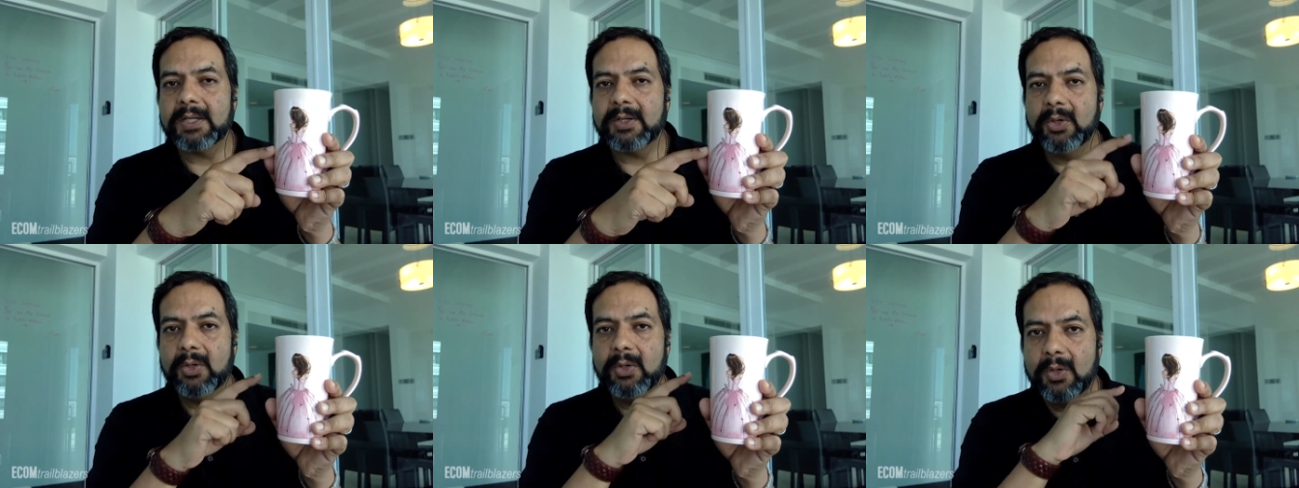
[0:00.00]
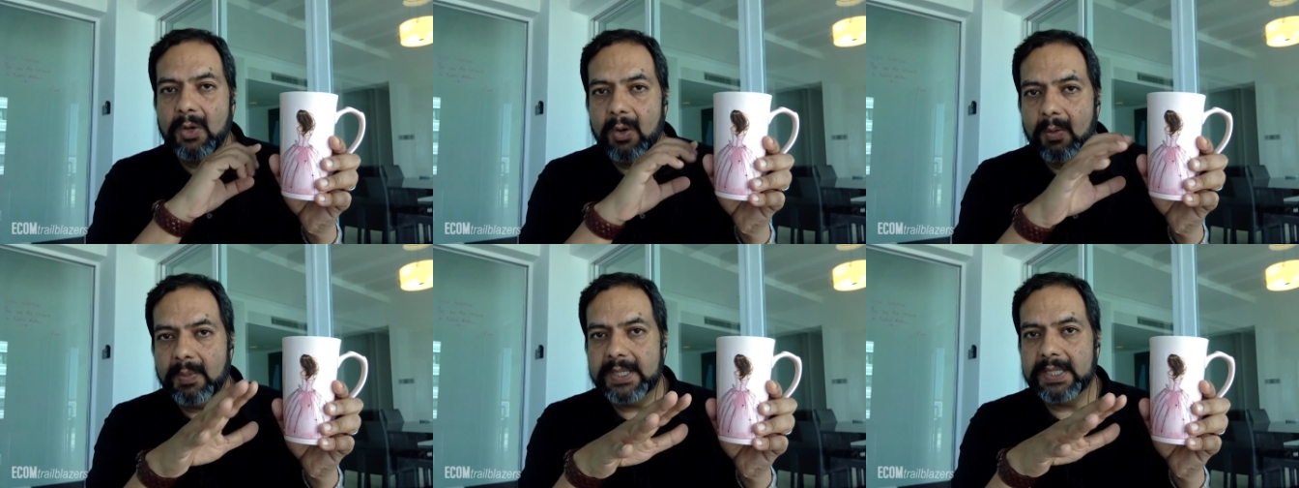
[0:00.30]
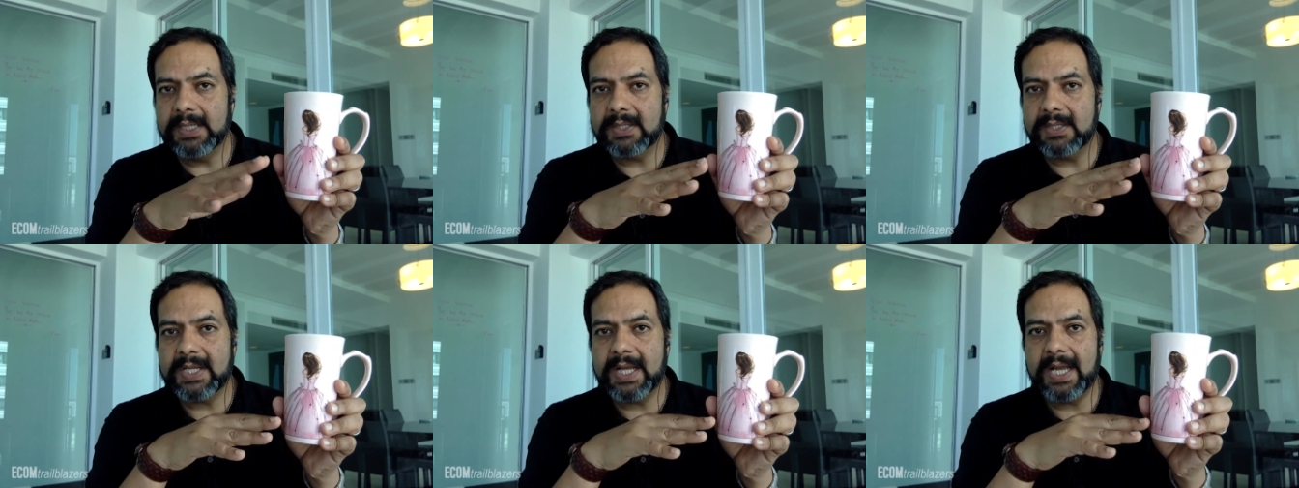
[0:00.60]
Nobody
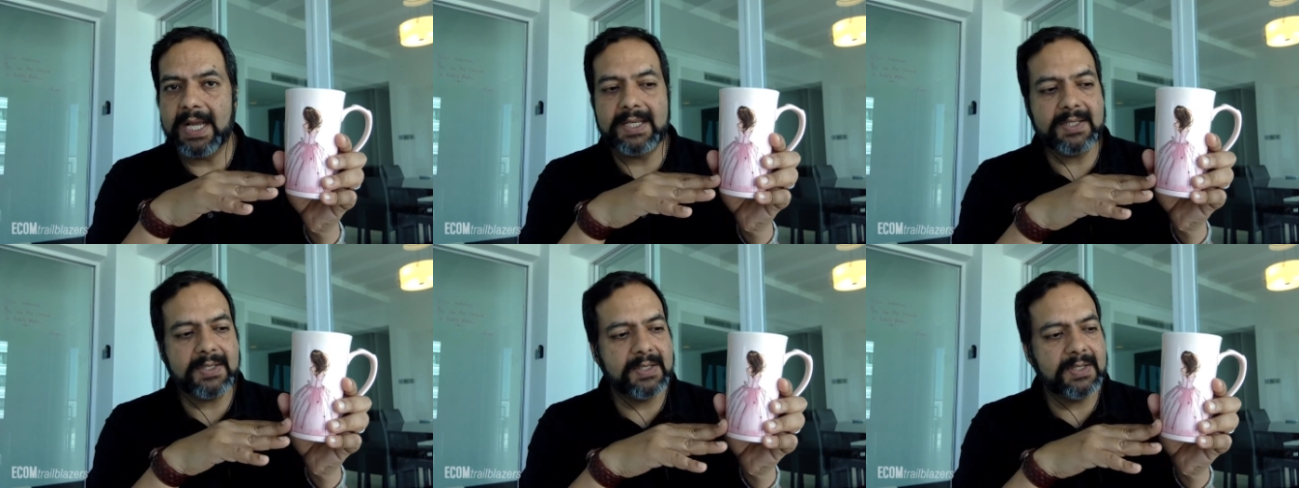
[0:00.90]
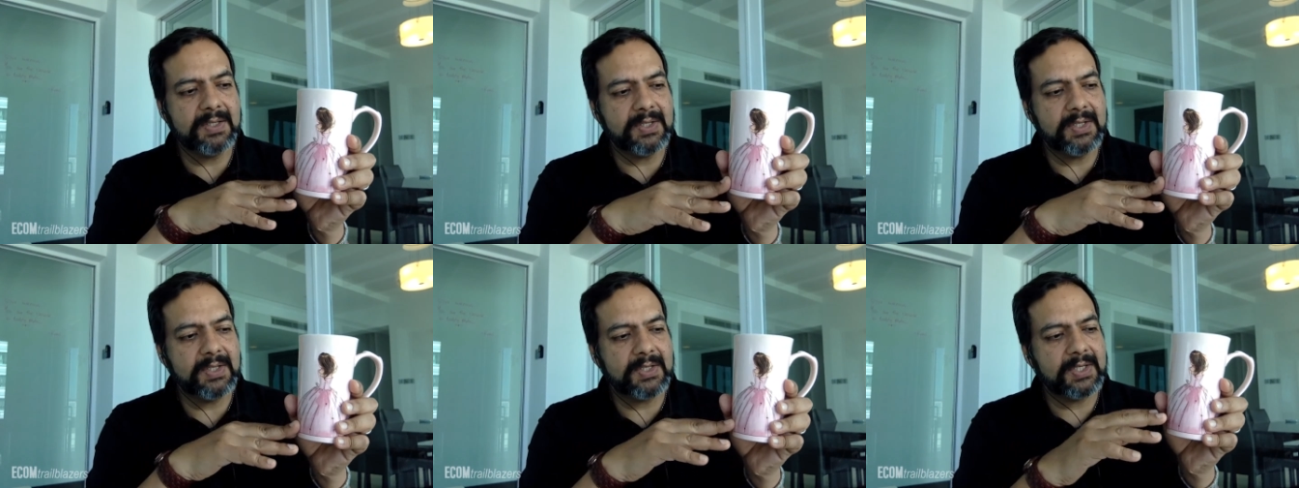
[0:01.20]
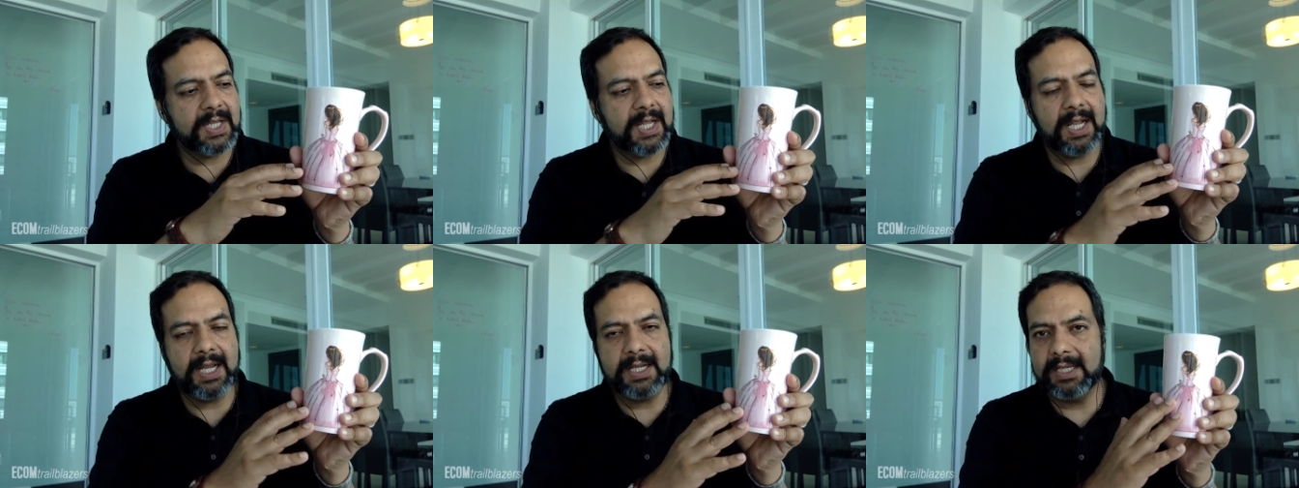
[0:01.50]
else has this
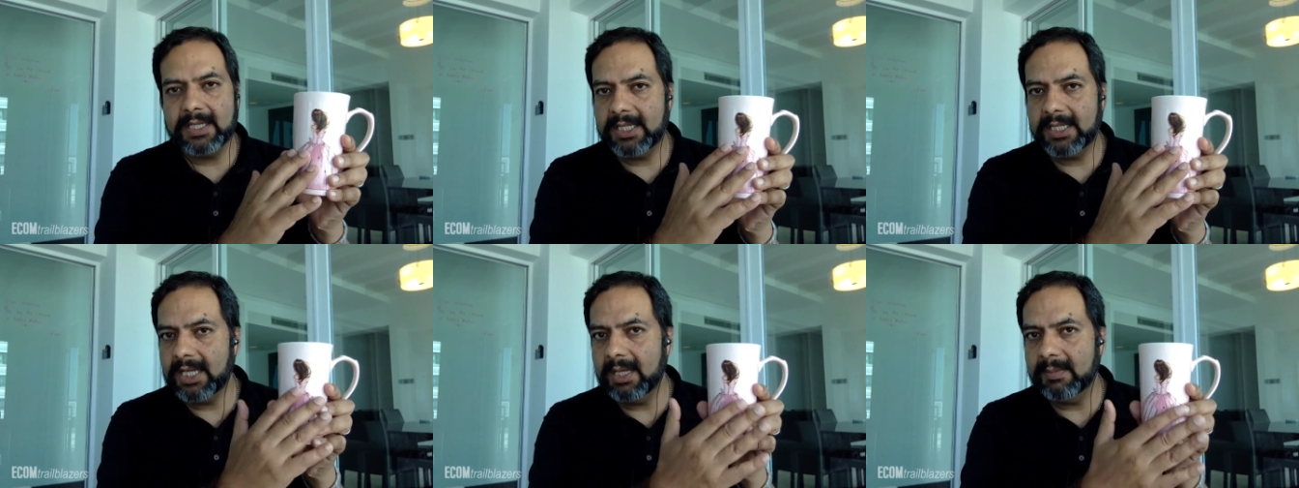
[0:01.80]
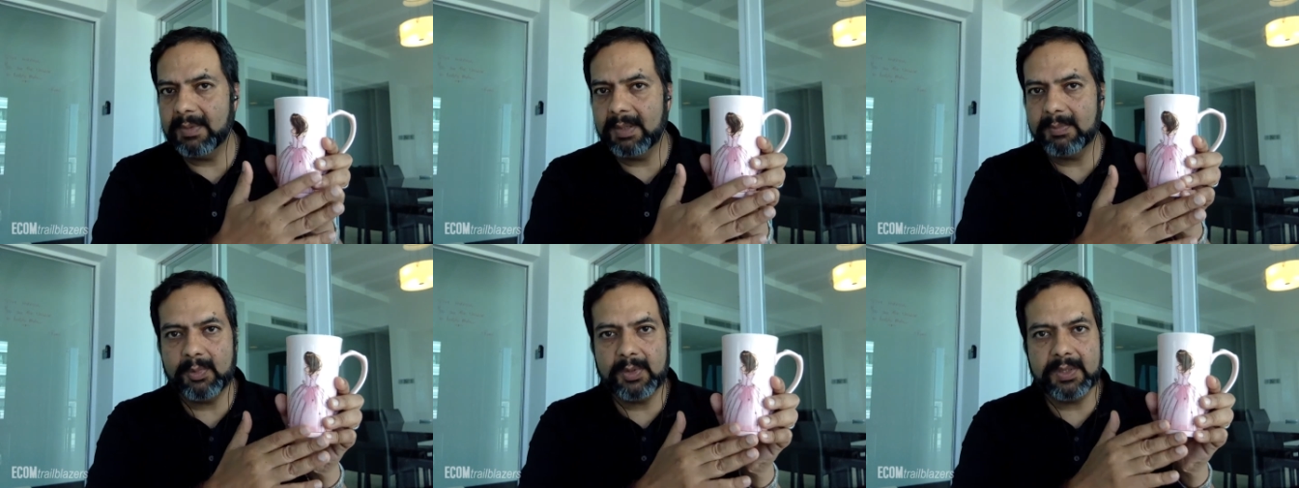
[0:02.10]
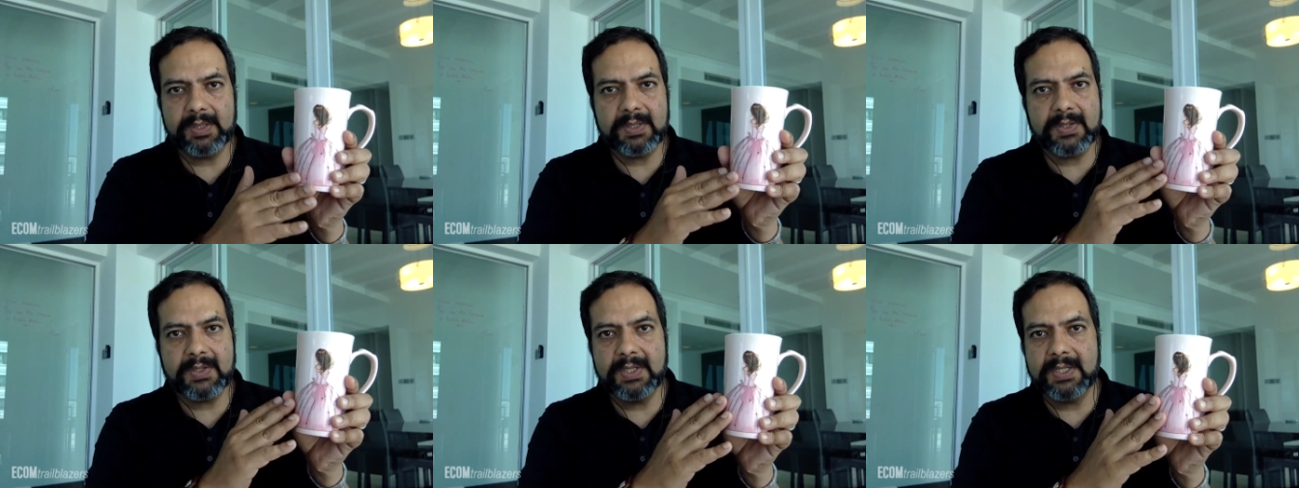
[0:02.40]
design. I came up with
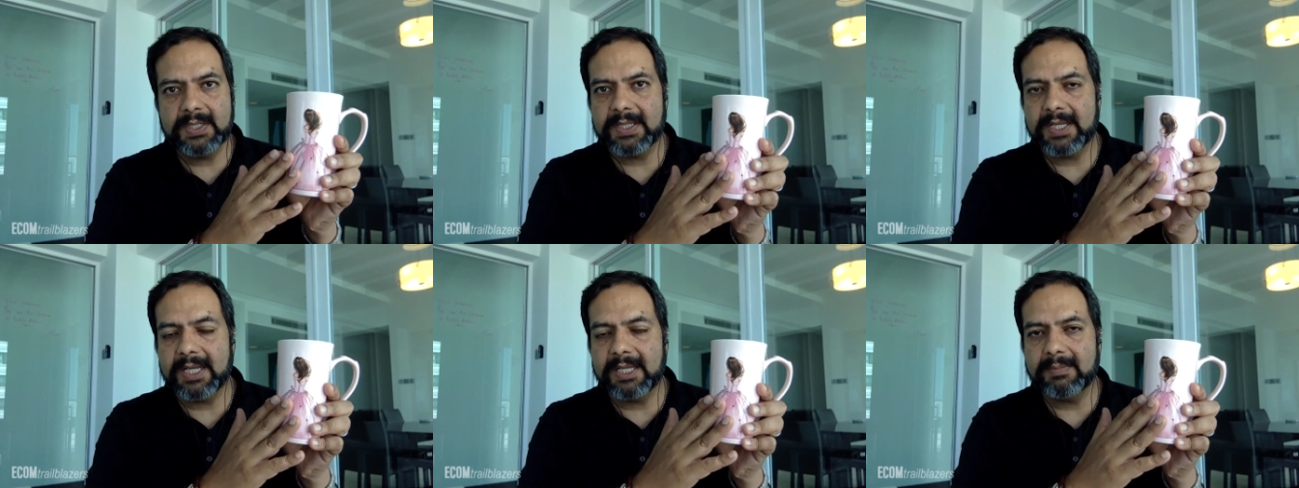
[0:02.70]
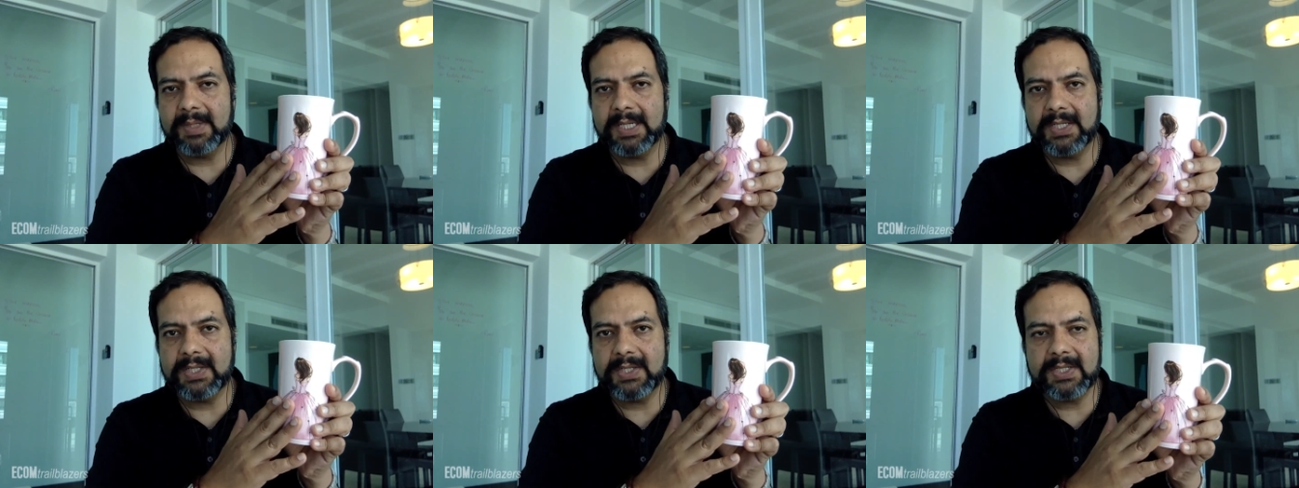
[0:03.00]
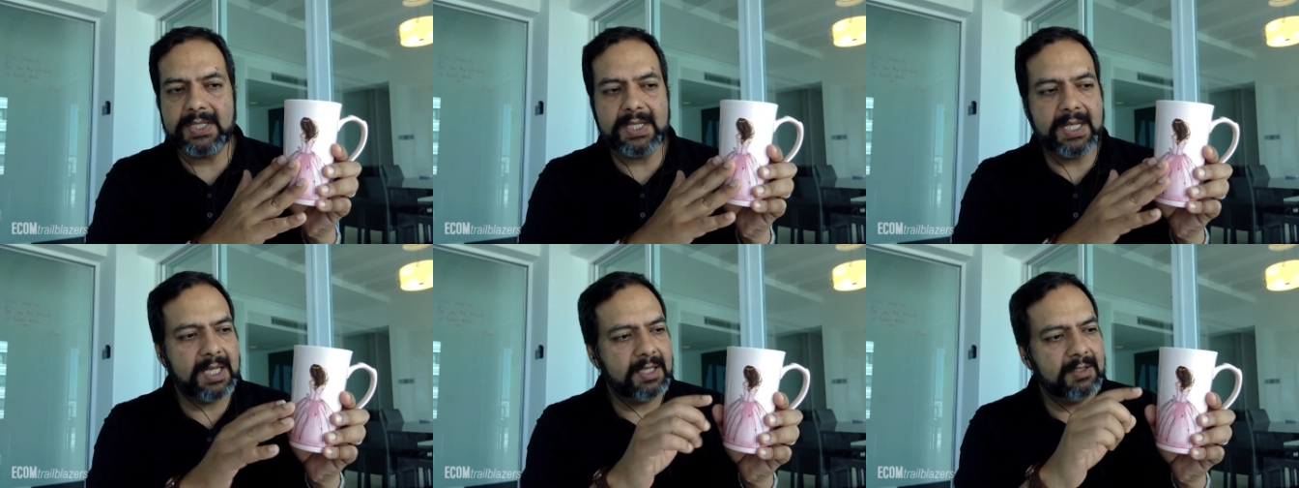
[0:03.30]
this design
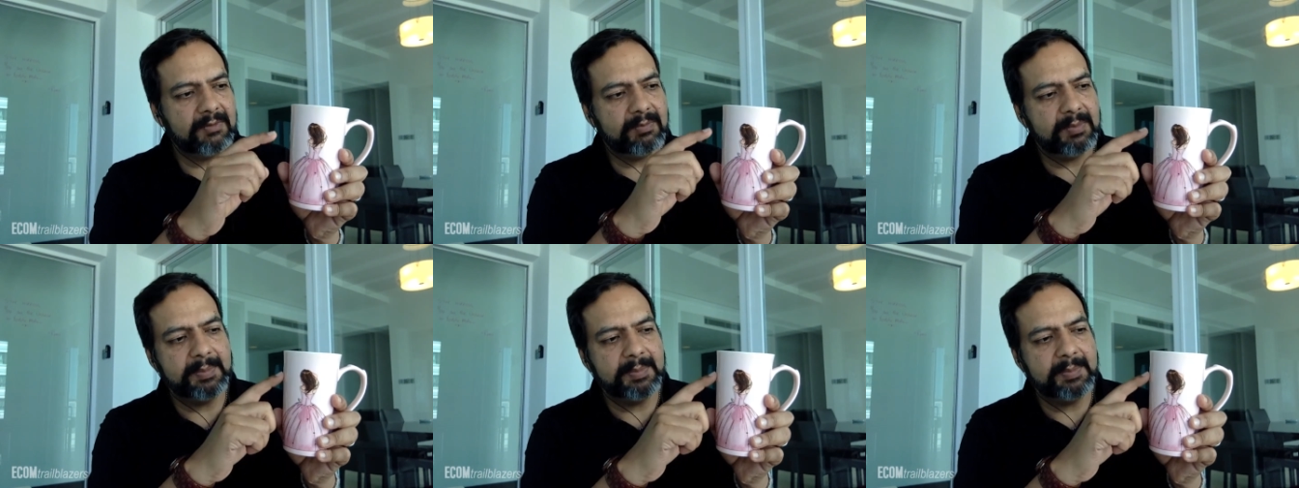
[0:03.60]
myself.